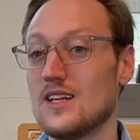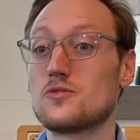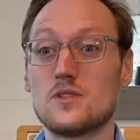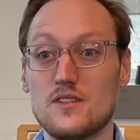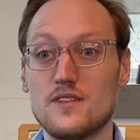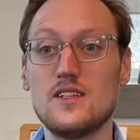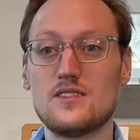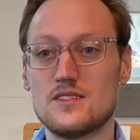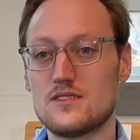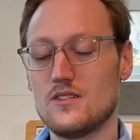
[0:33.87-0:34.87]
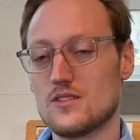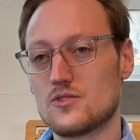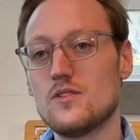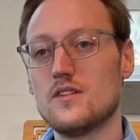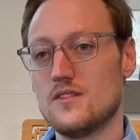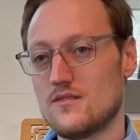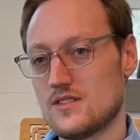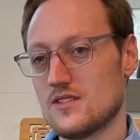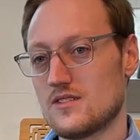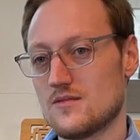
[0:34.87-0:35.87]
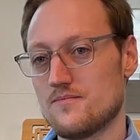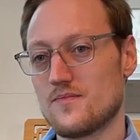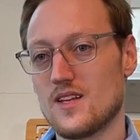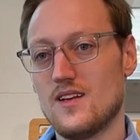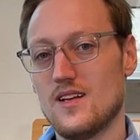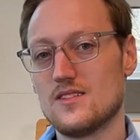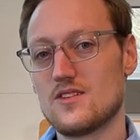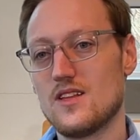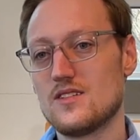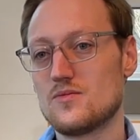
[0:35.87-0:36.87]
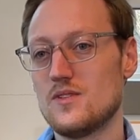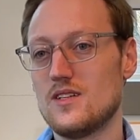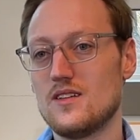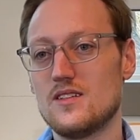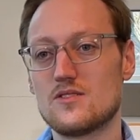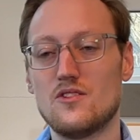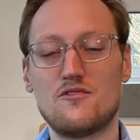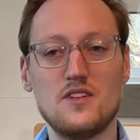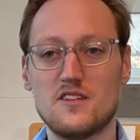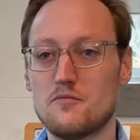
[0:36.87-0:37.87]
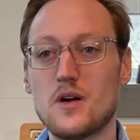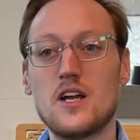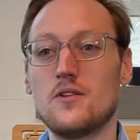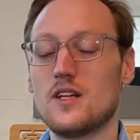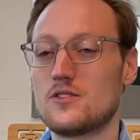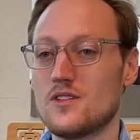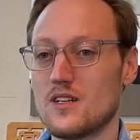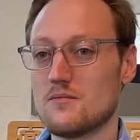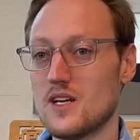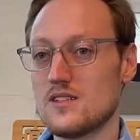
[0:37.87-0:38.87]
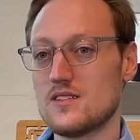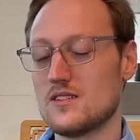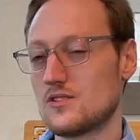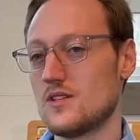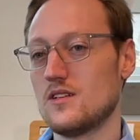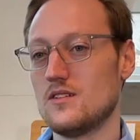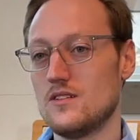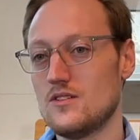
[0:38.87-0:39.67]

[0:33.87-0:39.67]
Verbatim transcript: electrical devices to control the nervous system. And so that's what this whole field of bioelectronic medicine is trying to